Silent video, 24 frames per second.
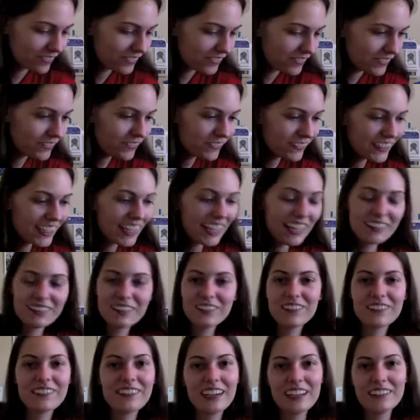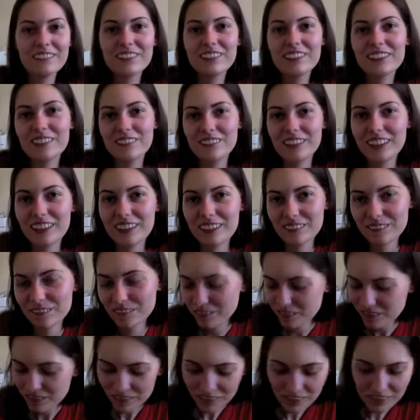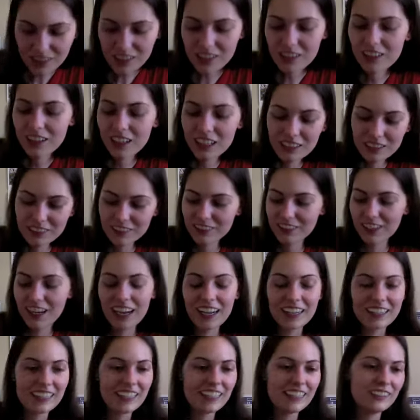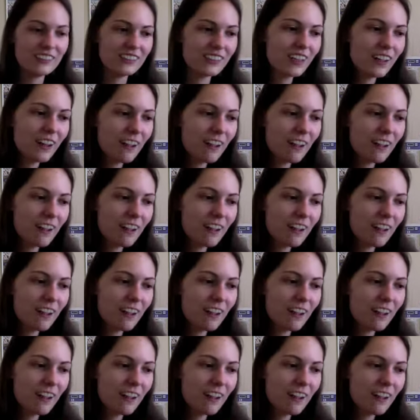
We got the arrival of the other Kages.